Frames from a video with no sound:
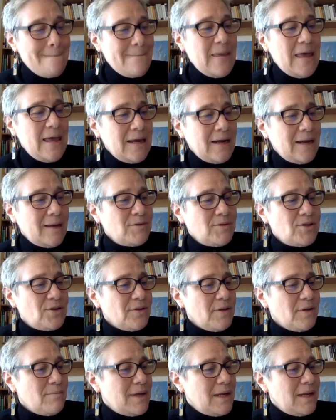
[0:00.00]
and I'm sure
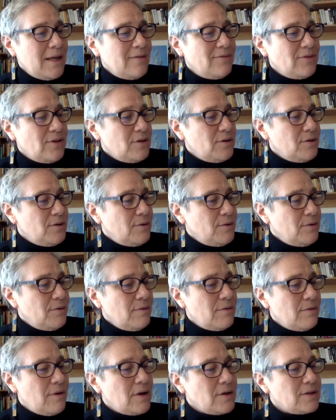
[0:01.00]
that many of
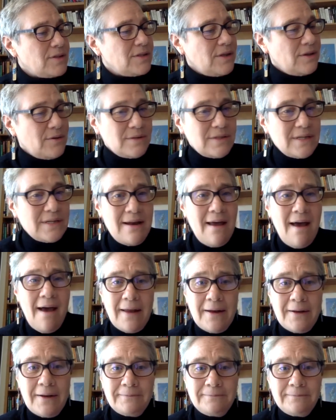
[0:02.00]
you also did
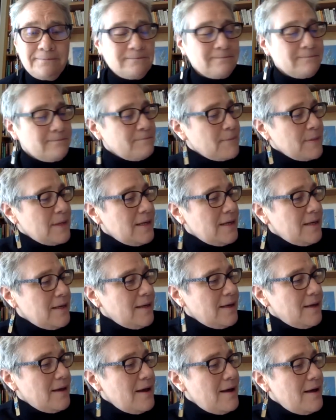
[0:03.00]
not.
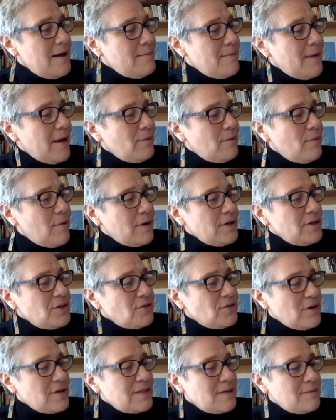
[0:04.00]
Um, I want to
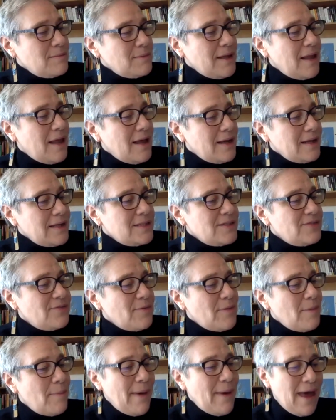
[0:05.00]
draw some lines
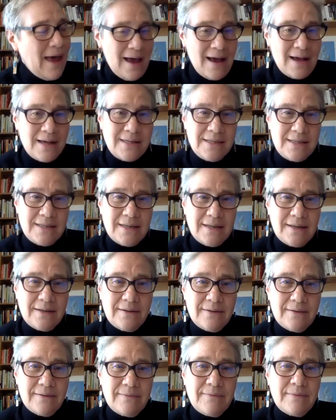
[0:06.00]
from the past
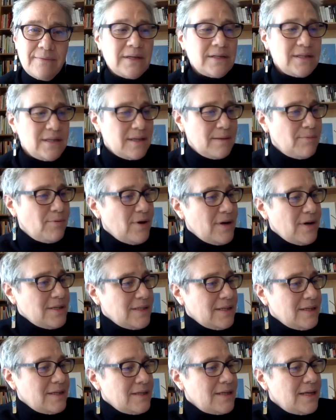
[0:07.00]
to the
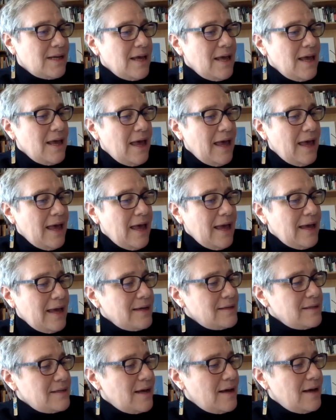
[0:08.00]
present
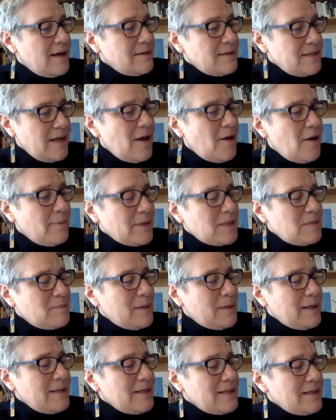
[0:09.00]
and uh, to help
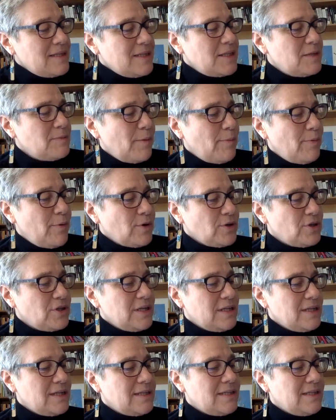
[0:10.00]
explain this
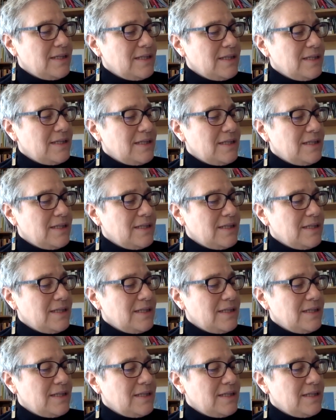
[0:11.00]
disproportionate disease.